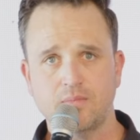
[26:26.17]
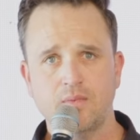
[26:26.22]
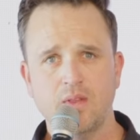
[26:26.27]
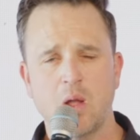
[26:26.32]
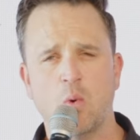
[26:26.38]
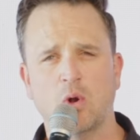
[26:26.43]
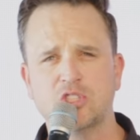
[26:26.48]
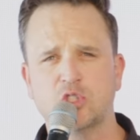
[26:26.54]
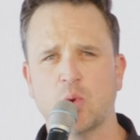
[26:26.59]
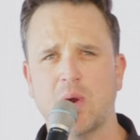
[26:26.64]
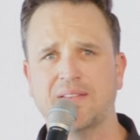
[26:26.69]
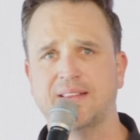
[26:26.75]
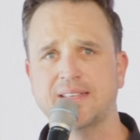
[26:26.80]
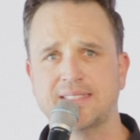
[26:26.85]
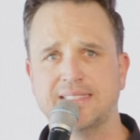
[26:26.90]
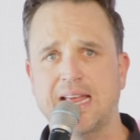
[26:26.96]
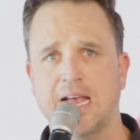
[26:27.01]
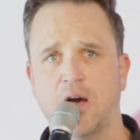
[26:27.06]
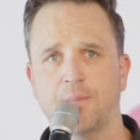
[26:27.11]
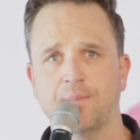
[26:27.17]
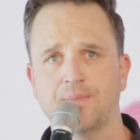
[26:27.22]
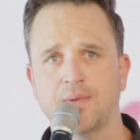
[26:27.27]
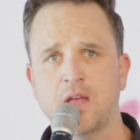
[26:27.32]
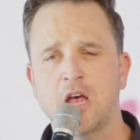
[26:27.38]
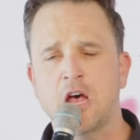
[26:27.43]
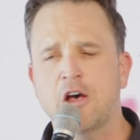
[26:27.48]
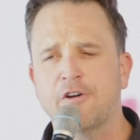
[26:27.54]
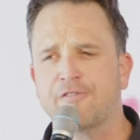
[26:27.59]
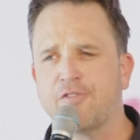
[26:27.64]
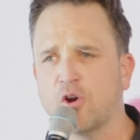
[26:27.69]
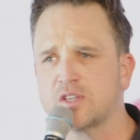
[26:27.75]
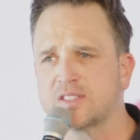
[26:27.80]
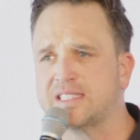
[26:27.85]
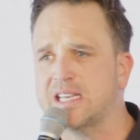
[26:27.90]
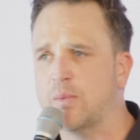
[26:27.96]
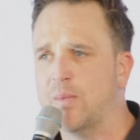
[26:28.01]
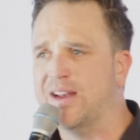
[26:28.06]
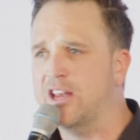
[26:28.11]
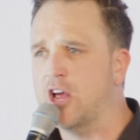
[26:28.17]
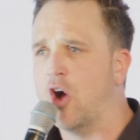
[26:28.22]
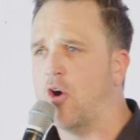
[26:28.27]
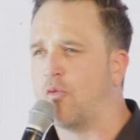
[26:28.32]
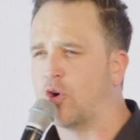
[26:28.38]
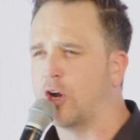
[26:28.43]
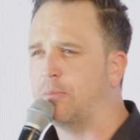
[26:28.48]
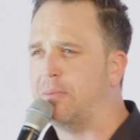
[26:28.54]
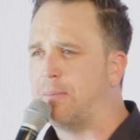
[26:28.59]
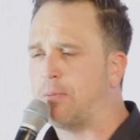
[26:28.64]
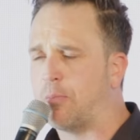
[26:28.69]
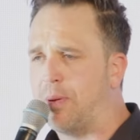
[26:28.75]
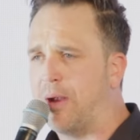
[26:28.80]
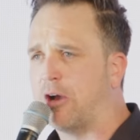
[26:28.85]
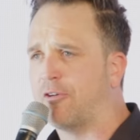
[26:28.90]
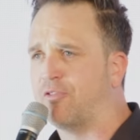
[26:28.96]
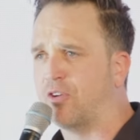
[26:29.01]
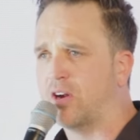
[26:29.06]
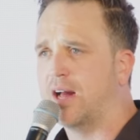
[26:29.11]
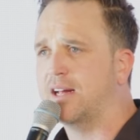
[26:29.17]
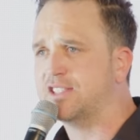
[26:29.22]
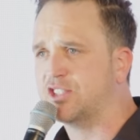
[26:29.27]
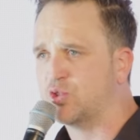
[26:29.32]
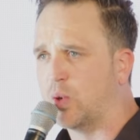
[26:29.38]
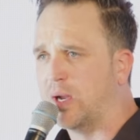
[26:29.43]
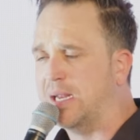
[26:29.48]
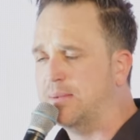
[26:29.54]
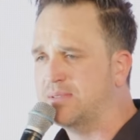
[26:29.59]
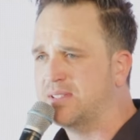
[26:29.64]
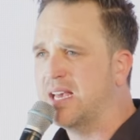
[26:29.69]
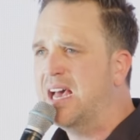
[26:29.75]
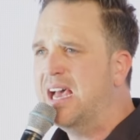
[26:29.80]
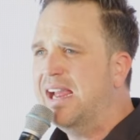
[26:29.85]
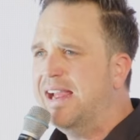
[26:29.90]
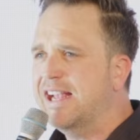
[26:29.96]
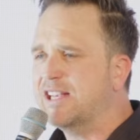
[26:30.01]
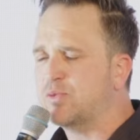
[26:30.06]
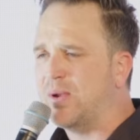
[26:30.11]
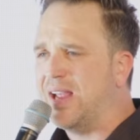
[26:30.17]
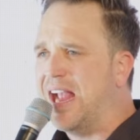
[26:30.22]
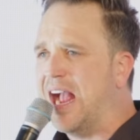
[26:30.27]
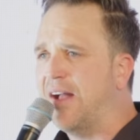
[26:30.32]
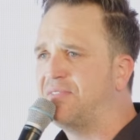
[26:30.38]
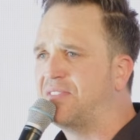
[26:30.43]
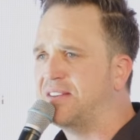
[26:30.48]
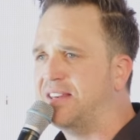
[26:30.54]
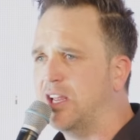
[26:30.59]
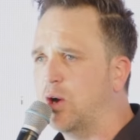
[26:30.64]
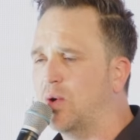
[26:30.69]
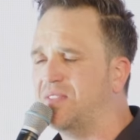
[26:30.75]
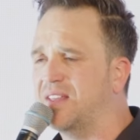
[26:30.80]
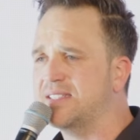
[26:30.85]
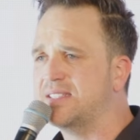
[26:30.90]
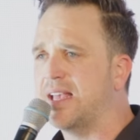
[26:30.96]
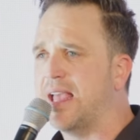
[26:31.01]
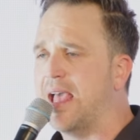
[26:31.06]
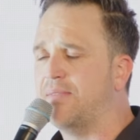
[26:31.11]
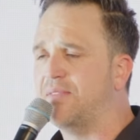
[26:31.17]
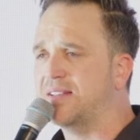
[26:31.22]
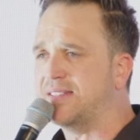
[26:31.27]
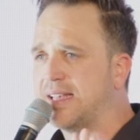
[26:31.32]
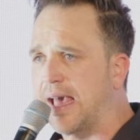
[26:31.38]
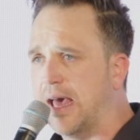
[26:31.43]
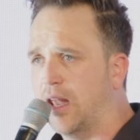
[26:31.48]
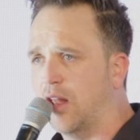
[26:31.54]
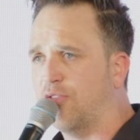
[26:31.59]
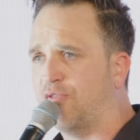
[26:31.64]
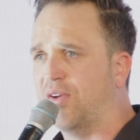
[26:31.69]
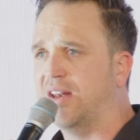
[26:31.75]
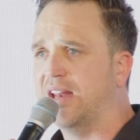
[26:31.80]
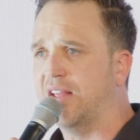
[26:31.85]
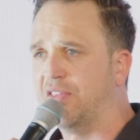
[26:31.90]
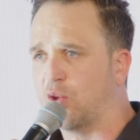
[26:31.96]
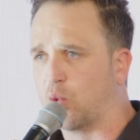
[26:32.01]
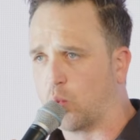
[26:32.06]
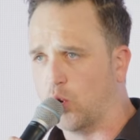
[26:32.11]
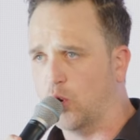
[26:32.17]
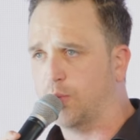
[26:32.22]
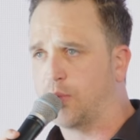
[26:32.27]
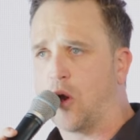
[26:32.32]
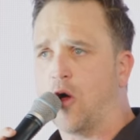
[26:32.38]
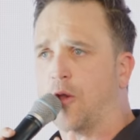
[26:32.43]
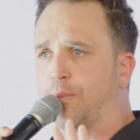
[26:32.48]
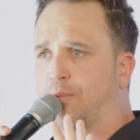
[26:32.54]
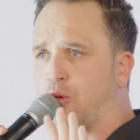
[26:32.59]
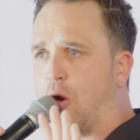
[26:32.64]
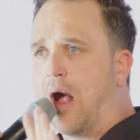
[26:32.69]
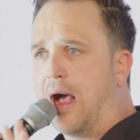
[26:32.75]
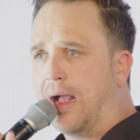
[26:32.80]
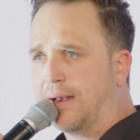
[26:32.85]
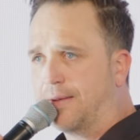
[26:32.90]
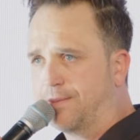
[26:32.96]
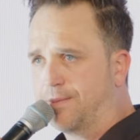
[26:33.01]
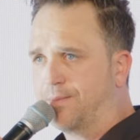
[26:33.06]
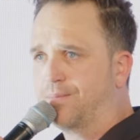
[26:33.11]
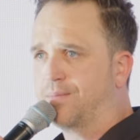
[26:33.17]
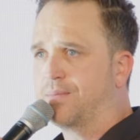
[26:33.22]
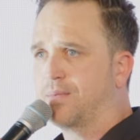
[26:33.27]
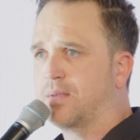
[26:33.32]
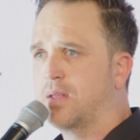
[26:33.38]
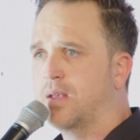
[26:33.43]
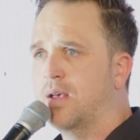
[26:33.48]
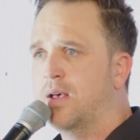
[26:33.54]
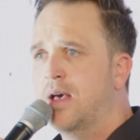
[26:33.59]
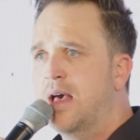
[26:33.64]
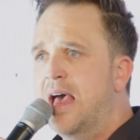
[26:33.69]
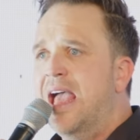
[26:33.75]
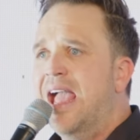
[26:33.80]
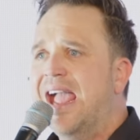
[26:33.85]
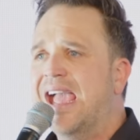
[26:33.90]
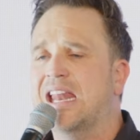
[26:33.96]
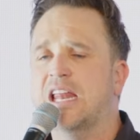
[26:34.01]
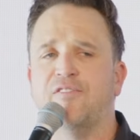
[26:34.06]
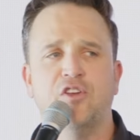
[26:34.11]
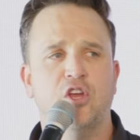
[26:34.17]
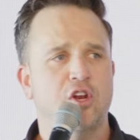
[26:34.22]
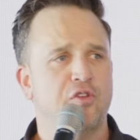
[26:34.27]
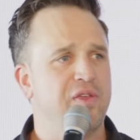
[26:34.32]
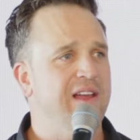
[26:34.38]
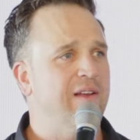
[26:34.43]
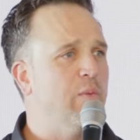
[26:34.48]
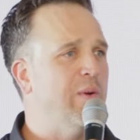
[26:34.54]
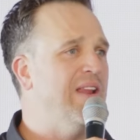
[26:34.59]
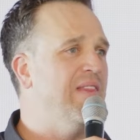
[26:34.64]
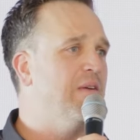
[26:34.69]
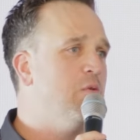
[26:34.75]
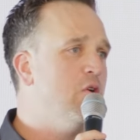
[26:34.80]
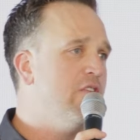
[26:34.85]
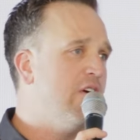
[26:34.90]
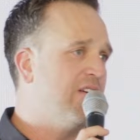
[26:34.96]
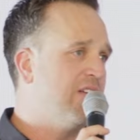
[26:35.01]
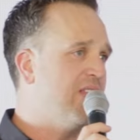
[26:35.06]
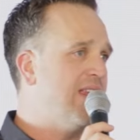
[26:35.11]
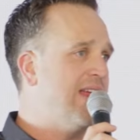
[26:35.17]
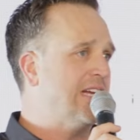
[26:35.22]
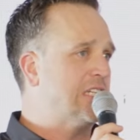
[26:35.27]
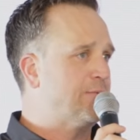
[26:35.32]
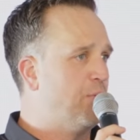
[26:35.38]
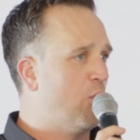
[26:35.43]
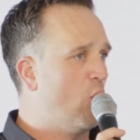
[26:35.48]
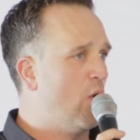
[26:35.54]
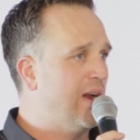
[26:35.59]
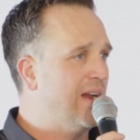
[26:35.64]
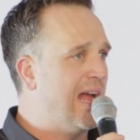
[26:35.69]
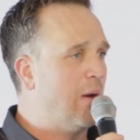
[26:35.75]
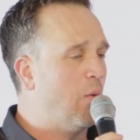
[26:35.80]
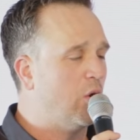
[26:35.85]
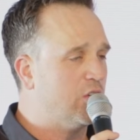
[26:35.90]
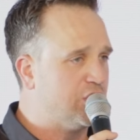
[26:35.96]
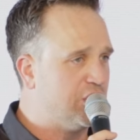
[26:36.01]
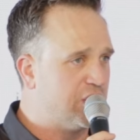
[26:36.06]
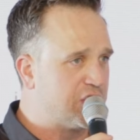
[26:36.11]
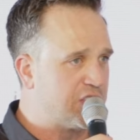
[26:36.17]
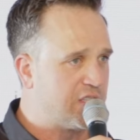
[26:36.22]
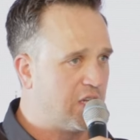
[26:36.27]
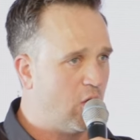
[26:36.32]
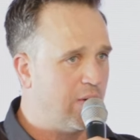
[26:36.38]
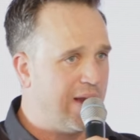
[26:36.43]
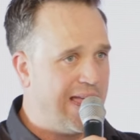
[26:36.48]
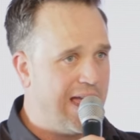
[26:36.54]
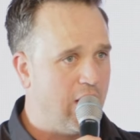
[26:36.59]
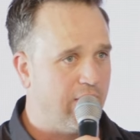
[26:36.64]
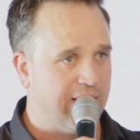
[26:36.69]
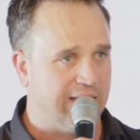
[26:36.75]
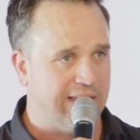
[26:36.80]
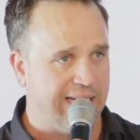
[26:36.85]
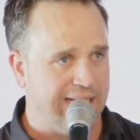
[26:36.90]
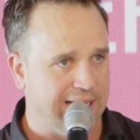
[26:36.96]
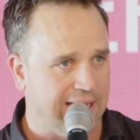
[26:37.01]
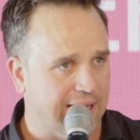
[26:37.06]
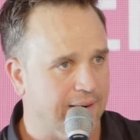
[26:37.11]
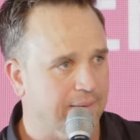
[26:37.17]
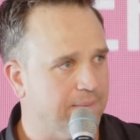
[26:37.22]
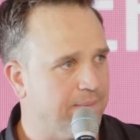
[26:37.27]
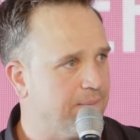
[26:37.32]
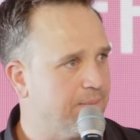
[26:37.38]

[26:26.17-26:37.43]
I want you to write this down. First thing we know if we're gonna be prepared for God's dreams is we have to deal with this, this elephant in the room called pride. And if you think we need to move on to the next point, I want you to slow down and lean in.